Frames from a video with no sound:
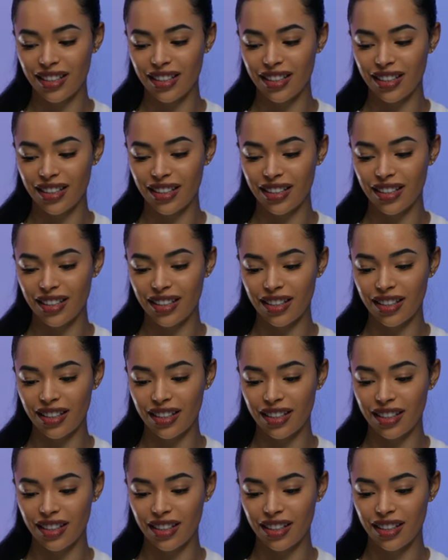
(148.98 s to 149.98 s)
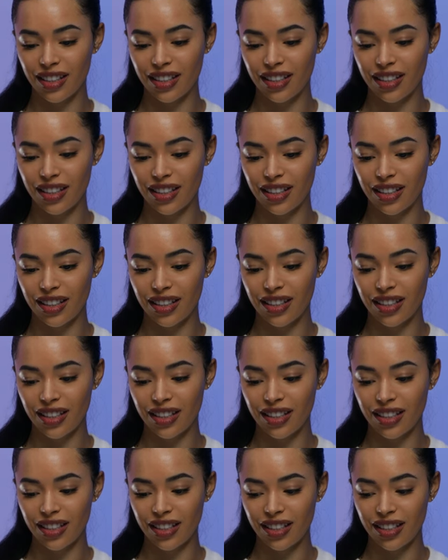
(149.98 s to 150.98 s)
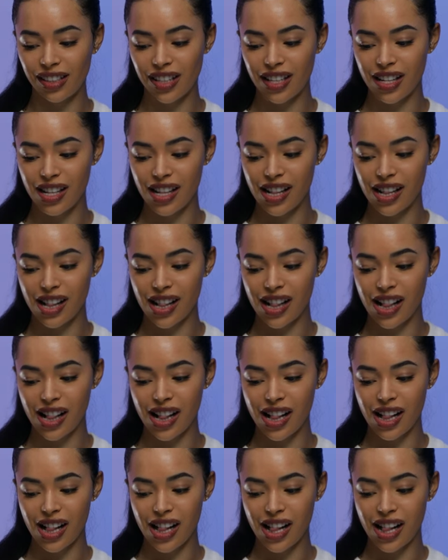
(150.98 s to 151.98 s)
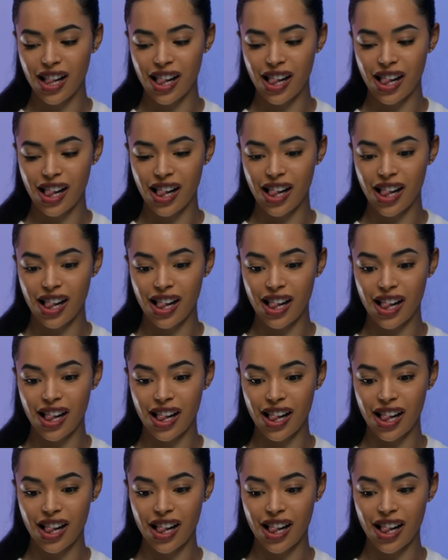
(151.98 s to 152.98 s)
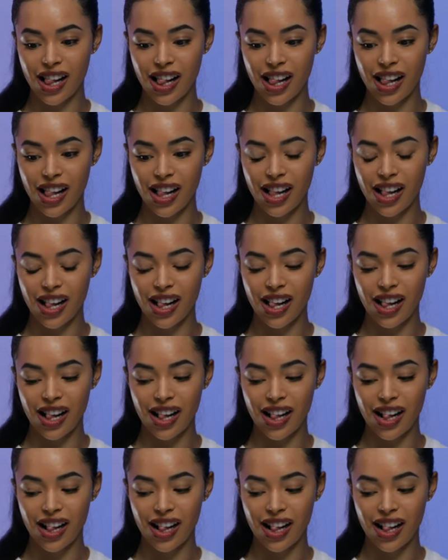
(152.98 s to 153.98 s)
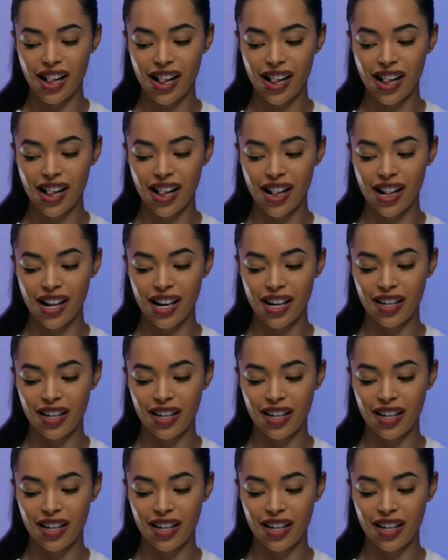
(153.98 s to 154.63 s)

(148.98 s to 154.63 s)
(not speaking)